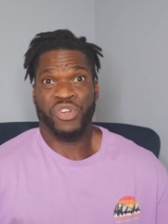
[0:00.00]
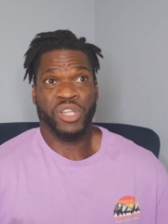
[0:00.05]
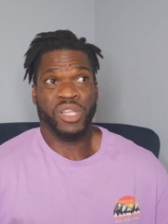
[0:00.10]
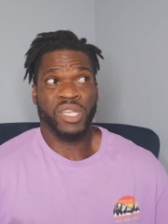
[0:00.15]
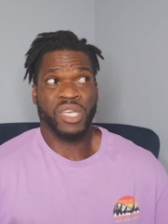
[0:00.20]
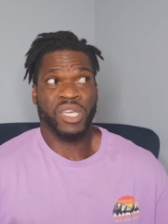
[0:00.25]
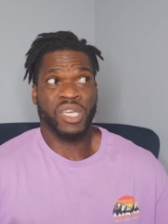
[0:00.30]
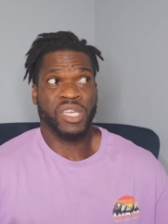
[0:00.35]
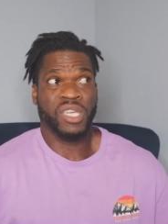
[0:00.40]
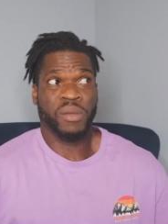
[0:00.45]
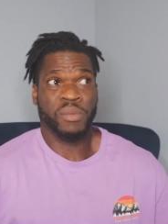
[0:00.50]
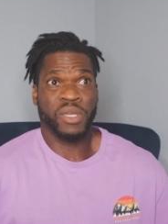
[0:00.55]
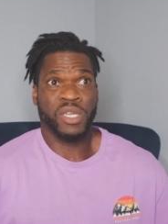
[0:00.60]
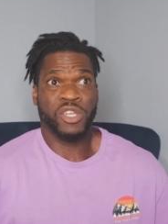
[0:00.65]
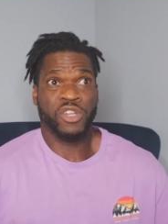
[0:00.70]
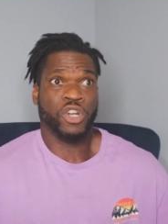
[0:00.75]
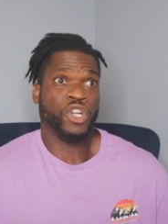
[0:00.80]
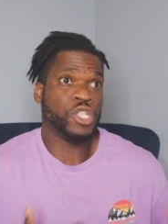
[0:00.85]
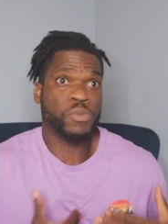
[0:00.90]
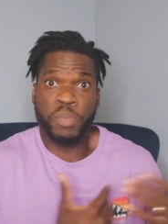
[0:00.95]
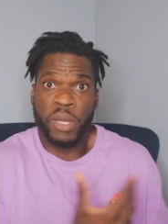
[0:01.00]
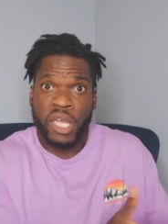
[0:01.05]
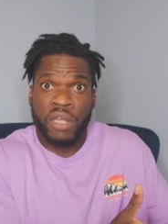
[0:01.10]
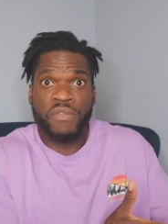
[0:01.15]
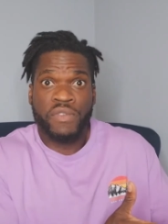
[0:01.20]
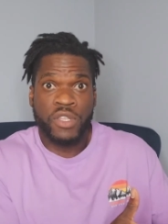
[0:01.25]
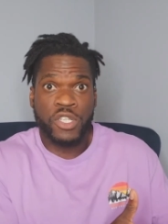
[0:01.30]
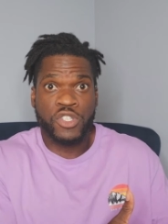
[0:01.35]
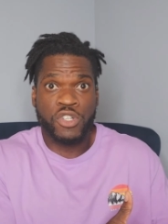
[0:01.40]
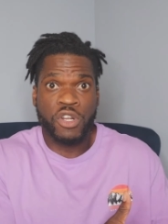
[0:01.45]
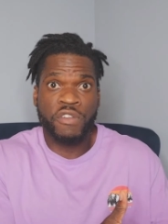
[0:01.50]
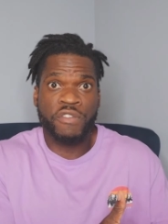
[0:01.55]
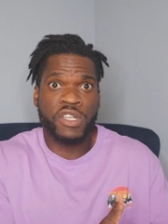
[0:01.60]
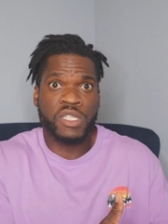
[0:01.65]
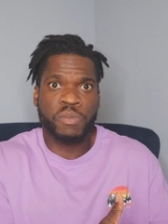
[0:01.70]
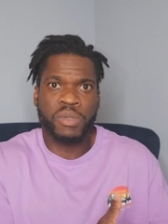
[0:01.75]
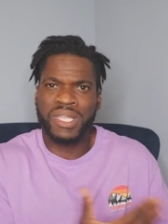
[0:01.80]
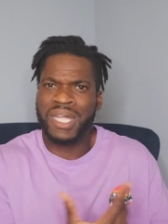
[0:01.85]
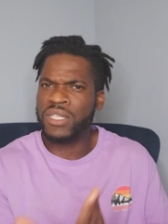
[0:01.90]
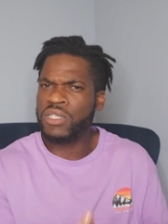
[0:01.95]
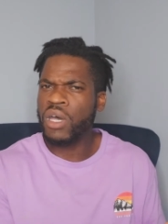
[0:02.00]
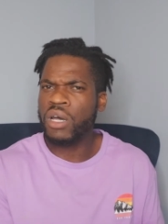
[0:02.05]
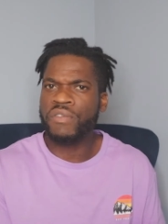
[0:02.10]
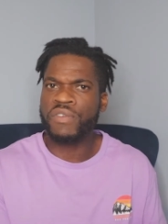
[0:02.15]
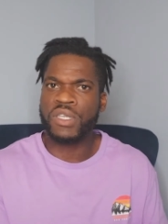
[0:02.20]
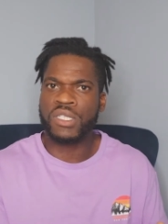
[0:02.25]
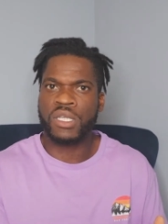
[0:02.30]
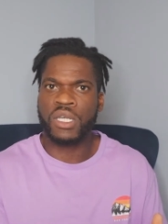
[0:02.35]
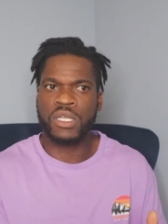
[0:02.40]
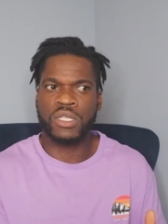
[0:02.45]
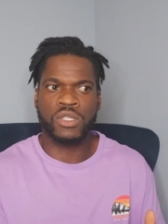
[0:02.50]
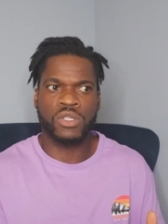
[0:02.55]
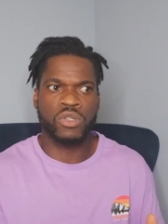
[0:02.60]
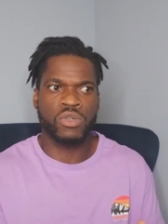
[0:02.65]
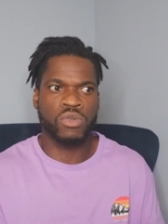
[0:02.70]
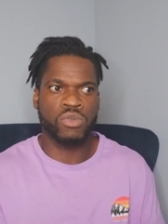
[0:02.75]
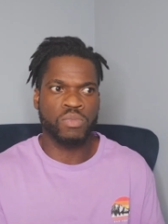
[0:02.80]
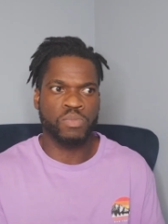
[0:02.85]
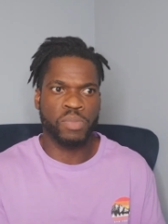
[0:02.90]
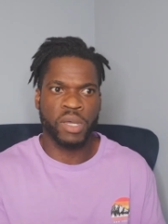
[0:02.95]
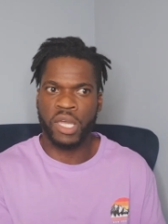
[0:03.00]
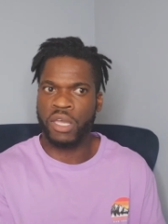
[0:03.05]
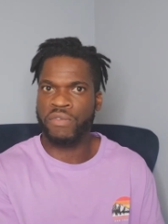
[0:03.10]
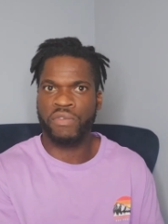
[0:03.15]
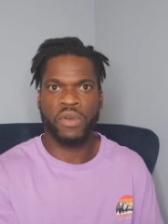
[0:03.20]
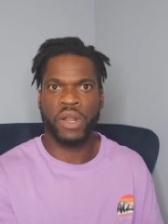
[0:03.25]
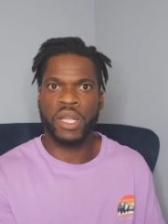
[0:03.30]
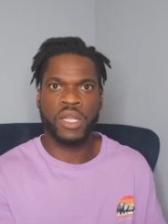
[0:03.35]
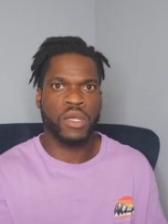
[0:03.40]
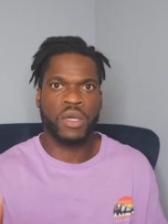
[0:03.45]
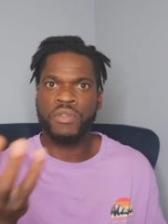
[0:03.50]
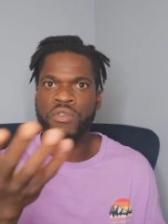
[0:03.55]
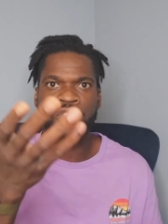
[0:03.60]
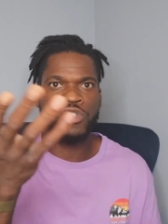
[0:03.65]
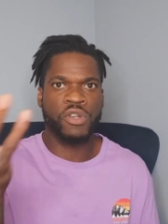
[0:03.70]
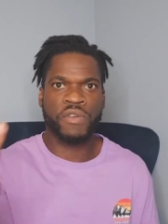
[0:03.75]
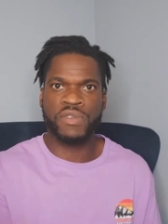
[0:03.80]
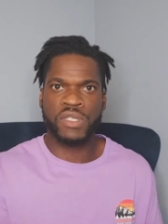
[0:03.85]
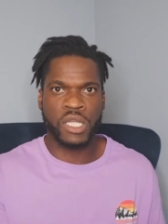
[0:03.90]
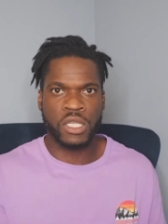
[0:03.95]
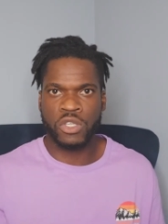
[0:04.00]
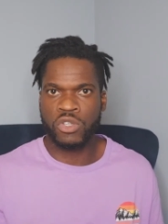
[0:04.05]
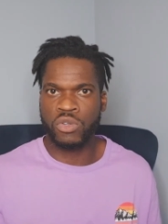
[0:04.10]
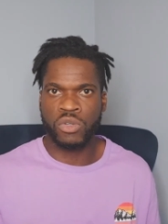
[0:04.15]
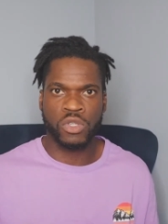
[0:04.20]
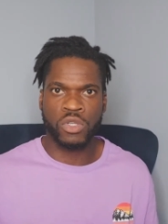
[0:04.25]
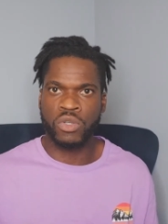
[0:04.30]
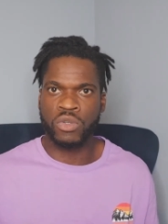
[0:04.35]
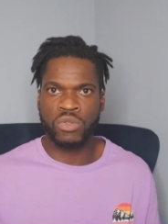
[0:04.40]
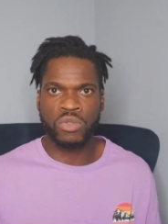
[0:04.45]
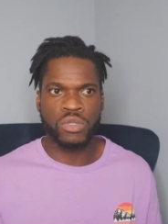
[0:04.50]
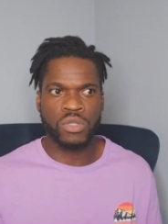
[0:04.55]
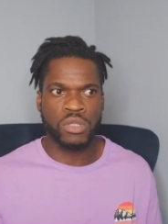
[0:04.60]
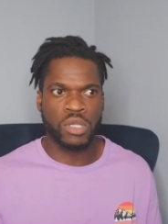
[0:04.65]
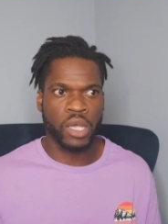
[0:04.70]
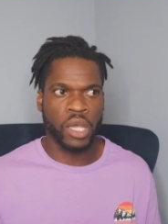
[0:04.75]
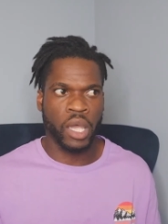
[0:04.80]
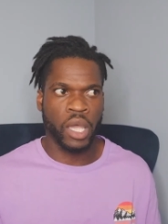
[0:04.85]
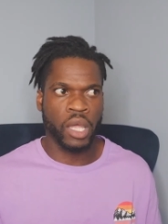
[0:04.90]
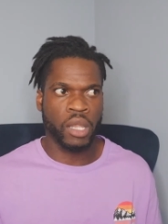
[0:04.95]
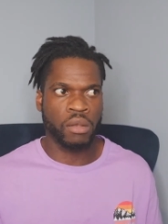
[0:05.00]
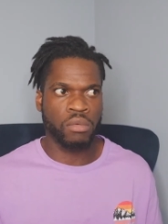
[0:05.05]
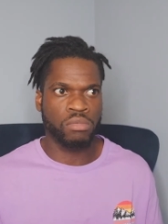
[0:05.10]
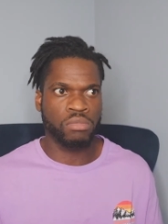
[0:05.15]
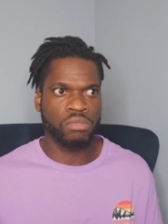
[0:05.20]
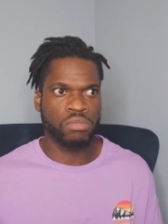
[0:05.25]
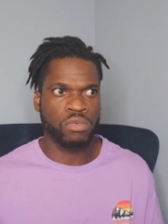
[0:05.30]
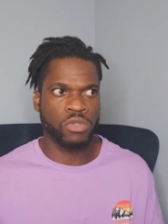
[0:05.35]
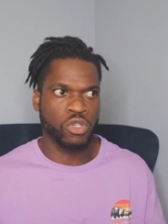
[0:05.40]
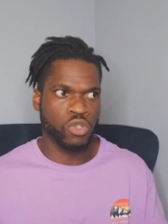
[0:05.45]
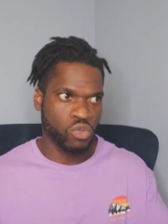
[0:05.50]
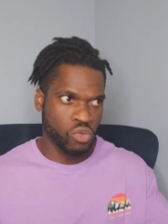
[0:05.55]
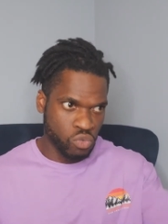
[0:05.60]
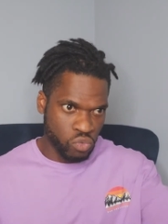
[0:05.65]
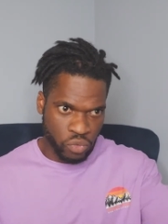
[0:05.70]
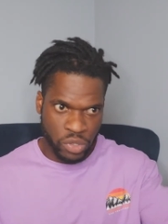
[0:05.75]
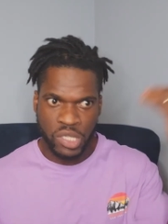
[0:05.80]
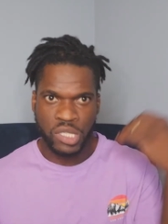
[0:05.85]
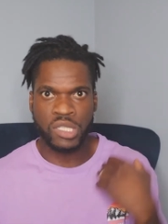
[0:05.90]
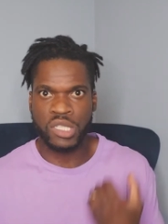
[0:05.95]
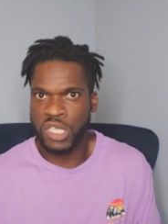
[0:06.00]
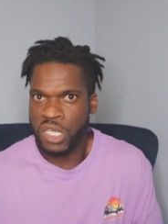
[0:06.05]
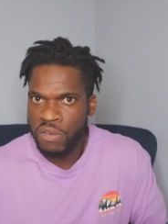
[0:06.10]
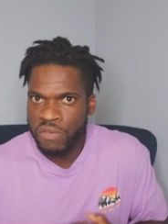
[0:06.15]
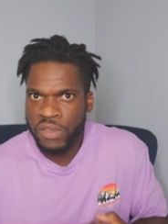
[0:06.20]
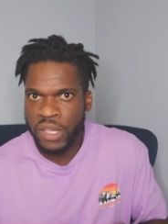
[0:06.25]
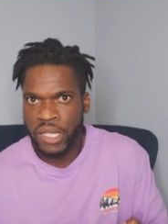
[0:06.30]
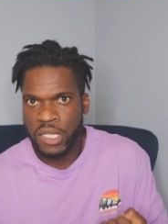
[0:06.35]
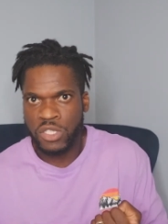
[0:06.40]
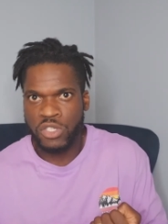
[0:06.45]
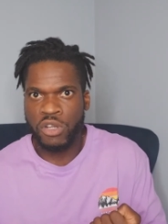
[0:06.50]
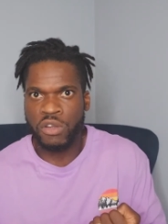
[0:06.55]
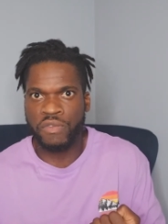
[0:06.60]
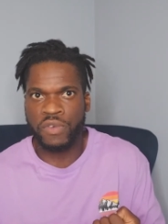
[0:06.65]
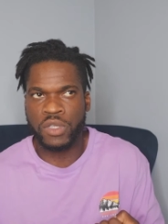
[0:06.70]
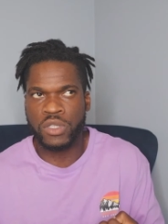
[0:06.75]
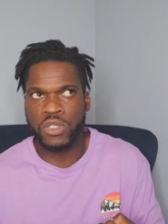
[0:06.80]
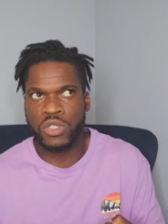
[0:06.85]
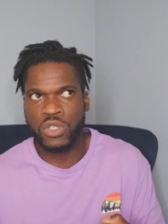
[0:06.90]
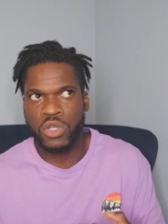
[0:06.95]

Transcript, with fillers: really. I mean, you're just paying for the service, but that's obvious because you pay for any other service that you use and you receive that service.